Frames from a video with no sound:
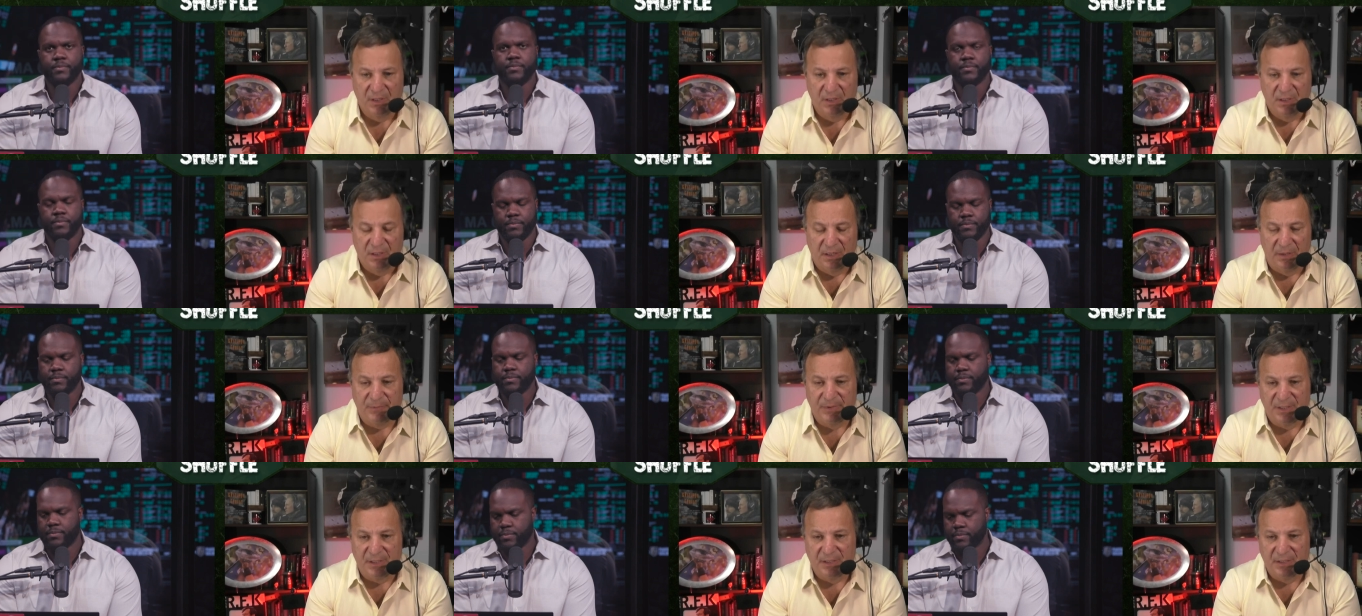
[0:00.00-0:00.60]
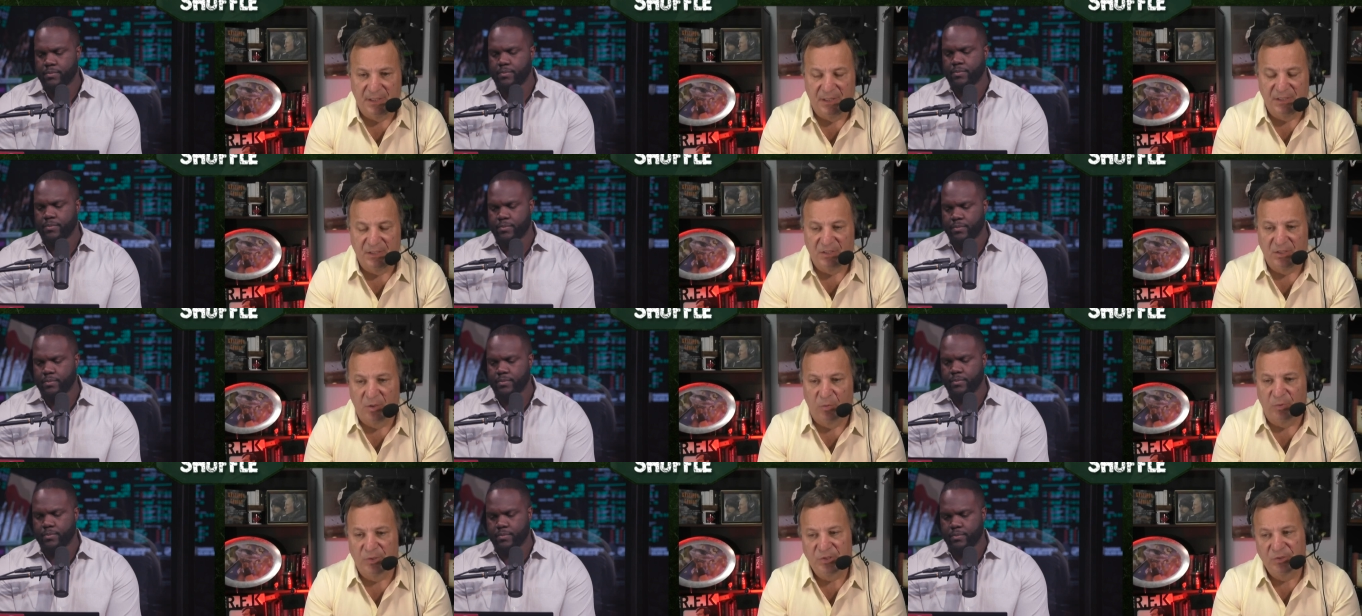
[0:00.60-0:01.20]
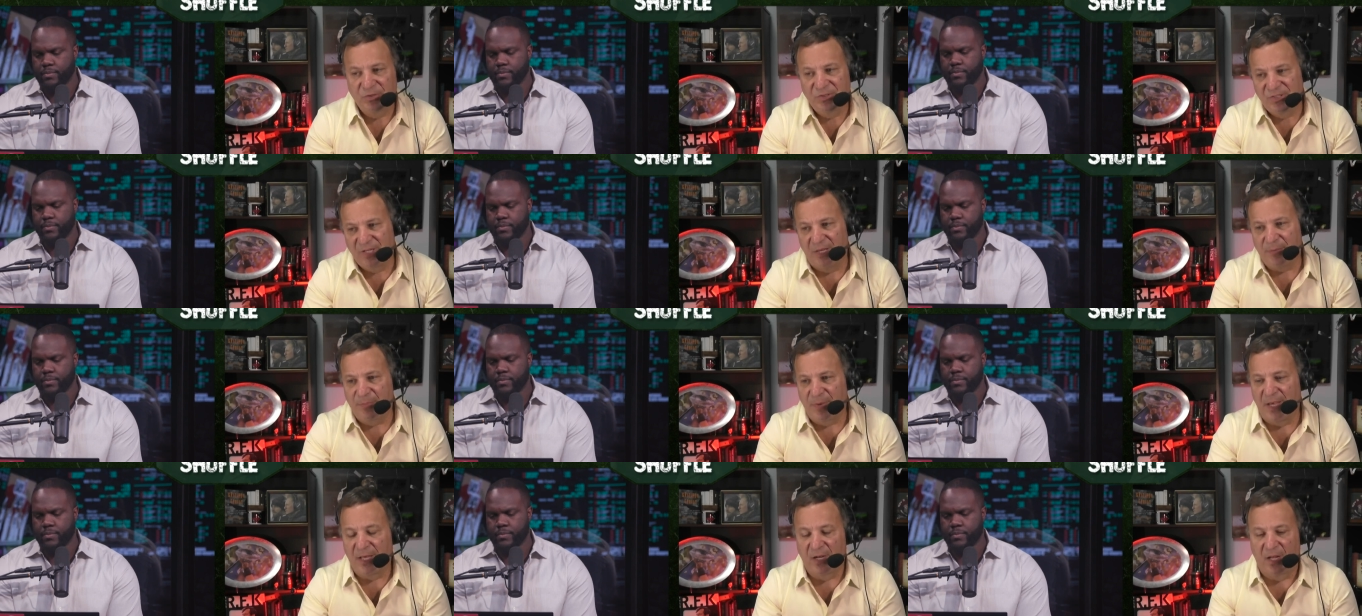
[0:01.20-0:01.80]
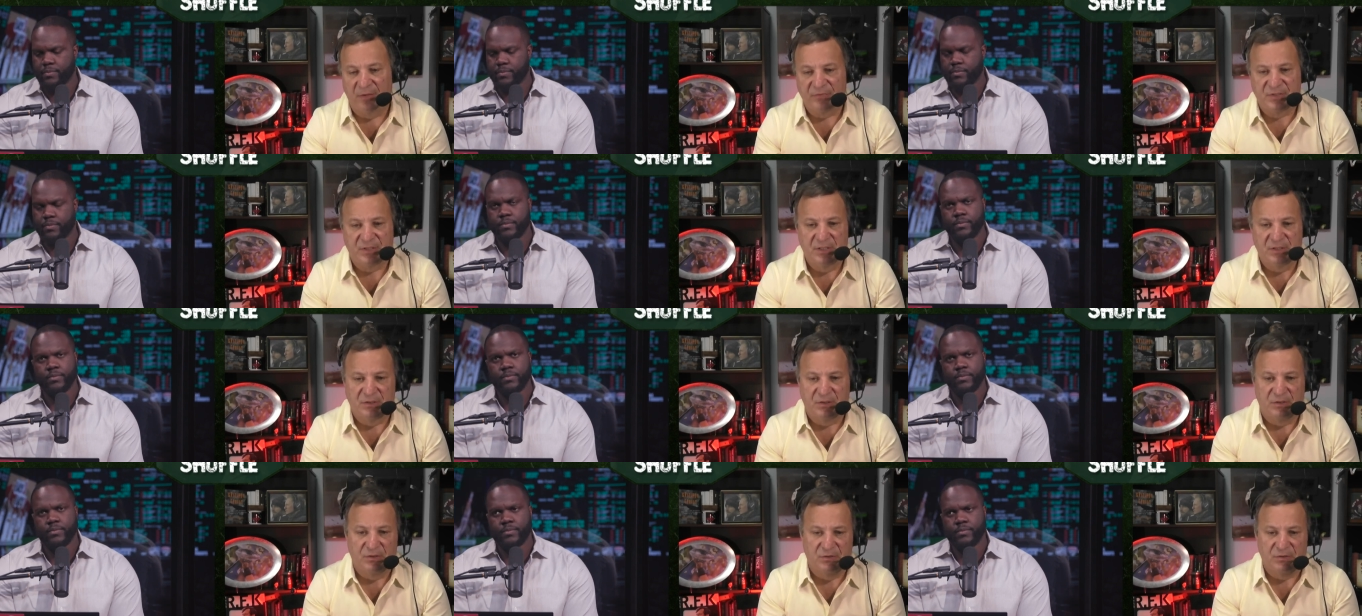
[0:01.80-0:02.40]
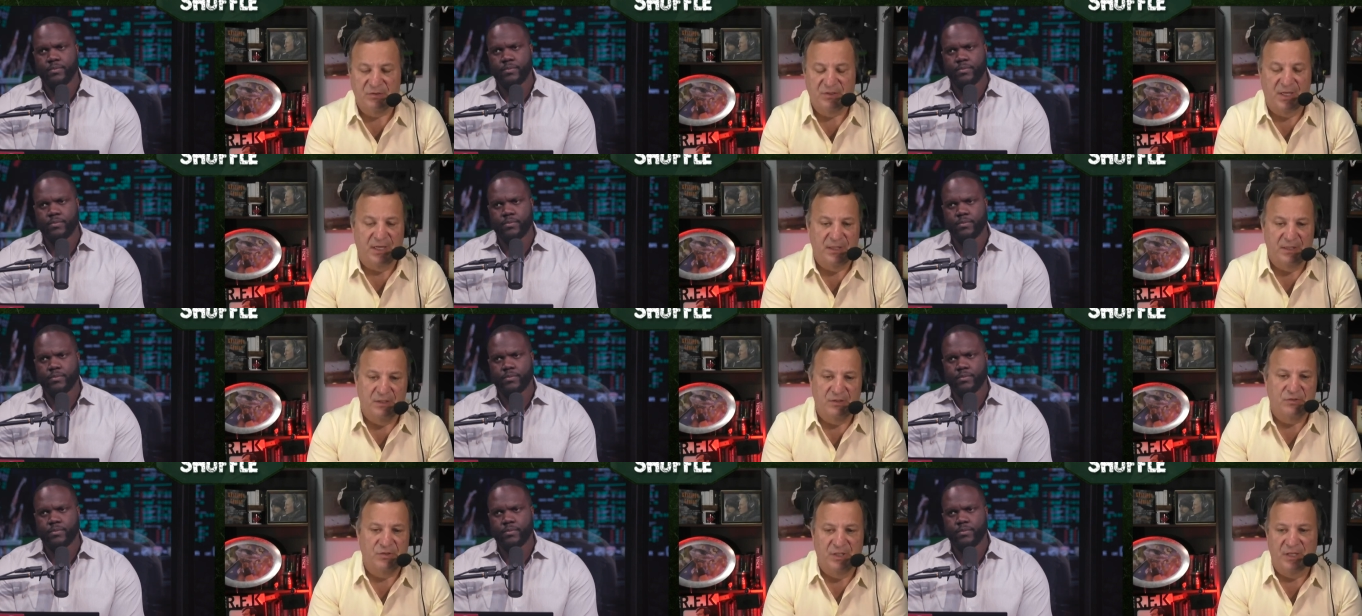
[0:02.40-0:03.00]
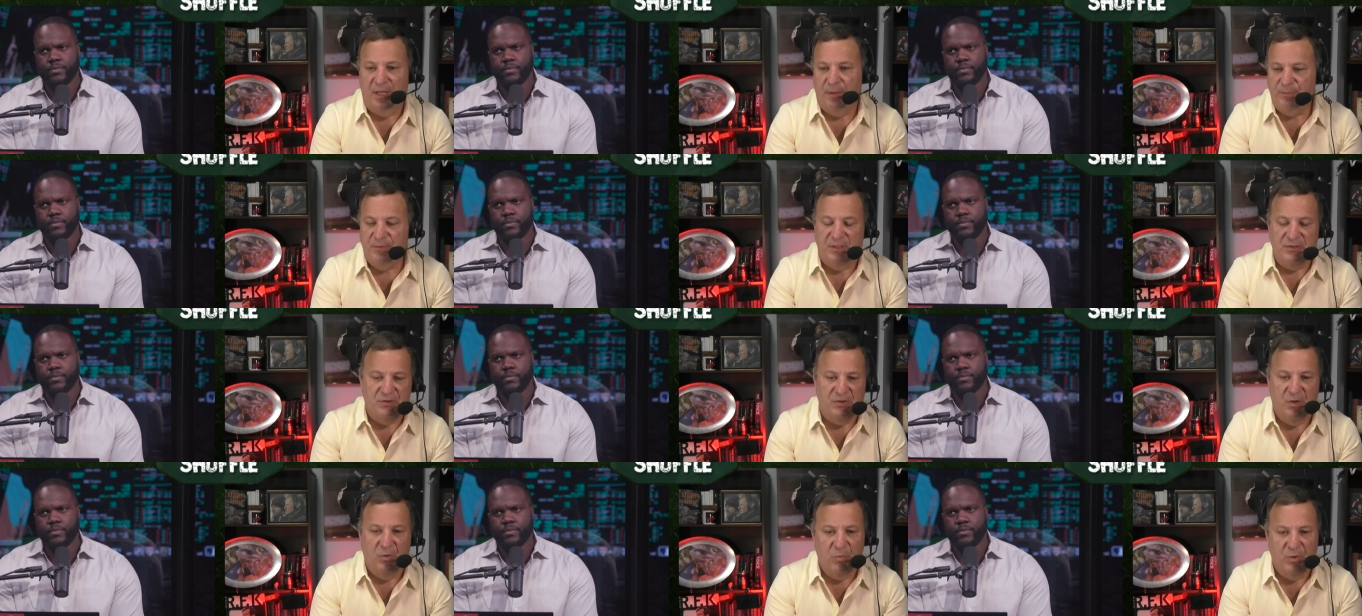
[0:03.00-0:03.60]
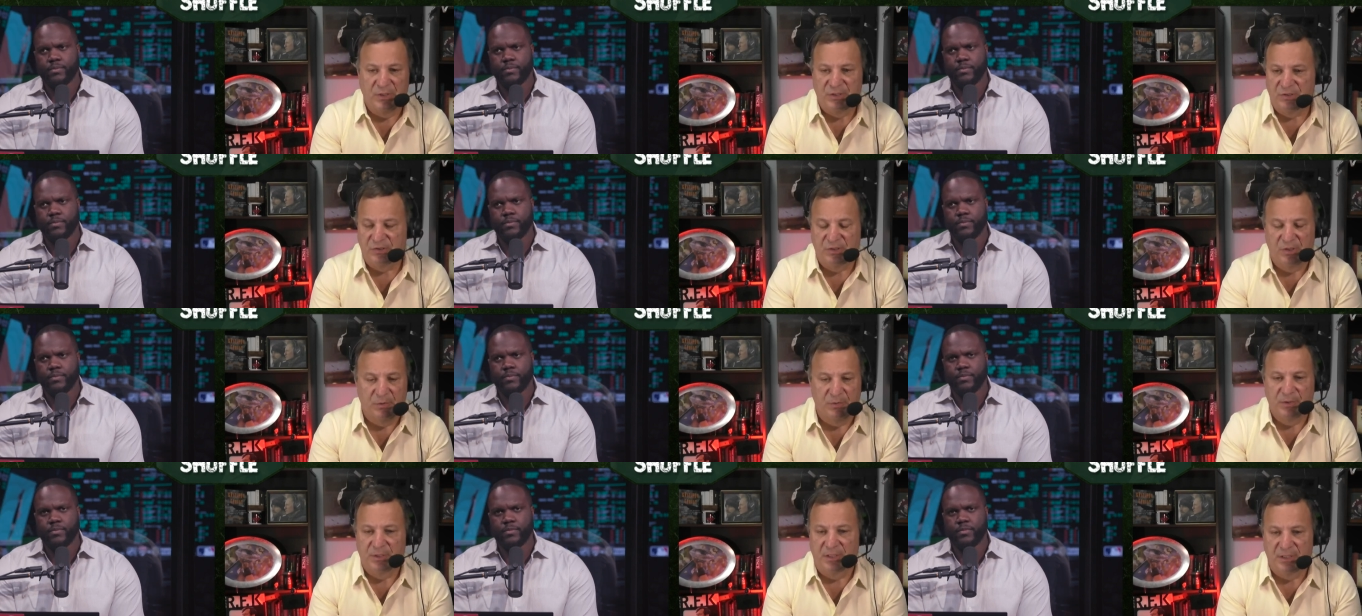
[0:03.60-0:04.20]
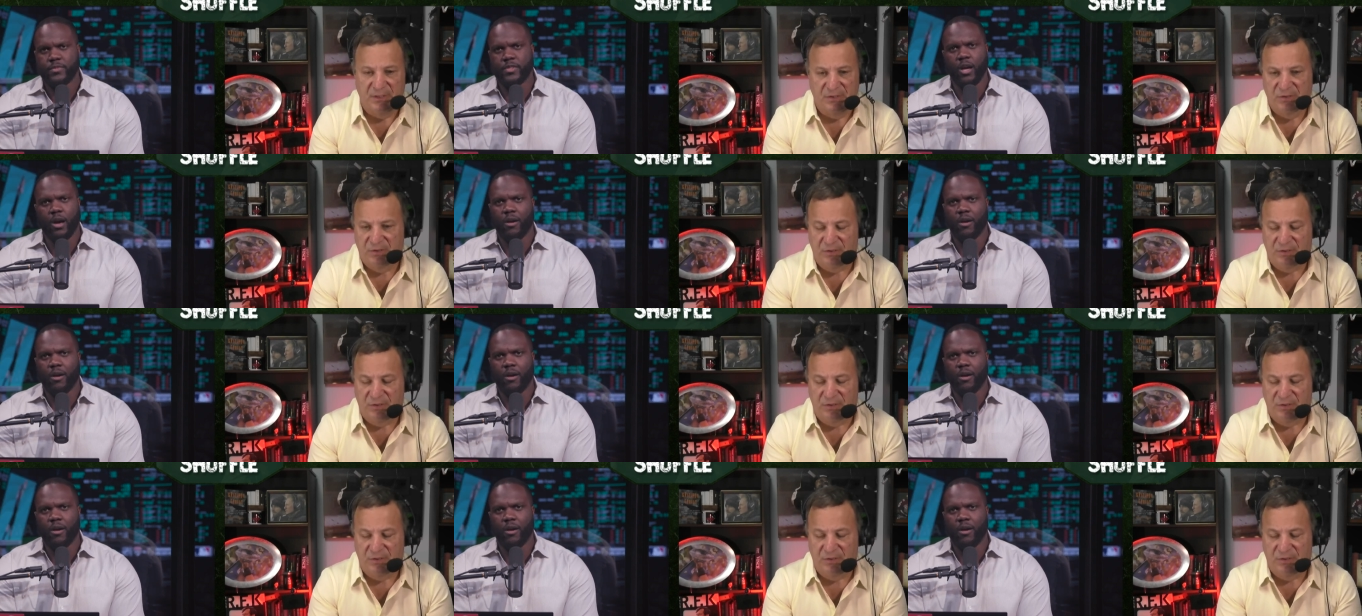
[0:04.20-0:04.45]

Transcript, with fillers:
Speaker 1: Mm-hmm. I mean, you know, when you say bad offseason, you're saying their GM doesn't know what he's doing, and he no.